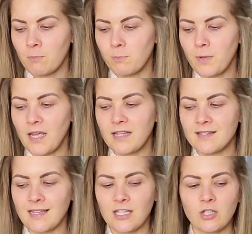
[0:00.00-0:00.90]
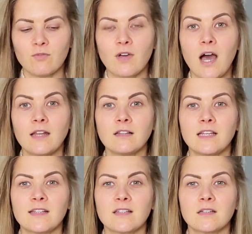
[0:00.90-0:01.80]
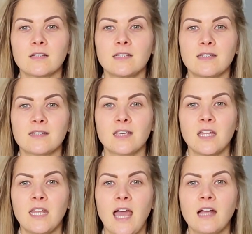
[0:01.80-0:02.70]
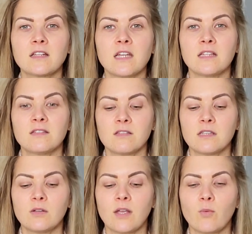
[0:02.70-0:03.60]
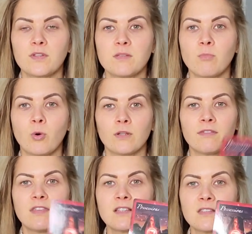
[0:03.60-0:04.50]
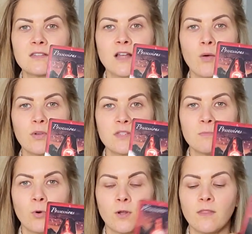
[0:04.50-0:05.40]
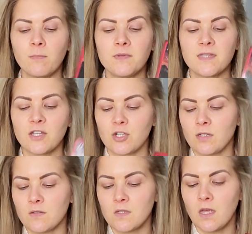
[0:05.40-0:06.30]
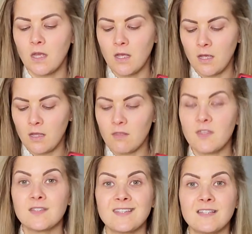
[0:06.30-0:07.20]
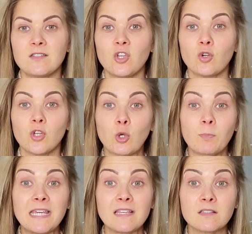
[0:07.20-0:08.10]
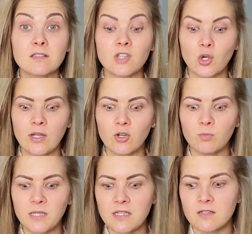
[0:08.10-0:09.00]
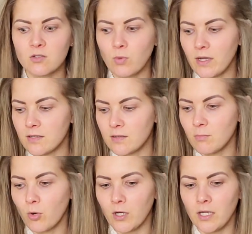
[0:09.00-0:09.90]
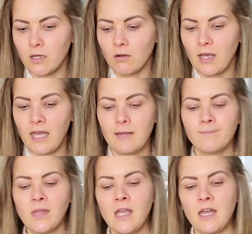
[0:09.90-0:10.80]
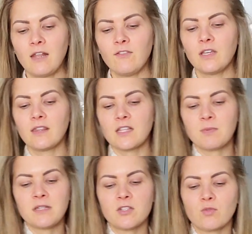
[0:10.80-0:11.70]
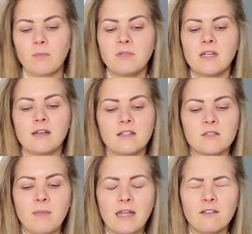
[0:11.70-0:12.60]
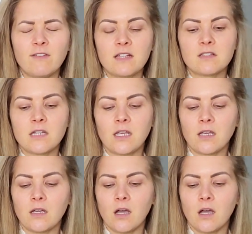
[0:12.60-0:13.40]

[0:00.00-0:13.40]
But it's like you've got to like disconnect and see like what's important. This is not what's important, the possessions. This is your peace. Your inner peace is what is important, okay? And I feel like that's been disrupted and it's manifesting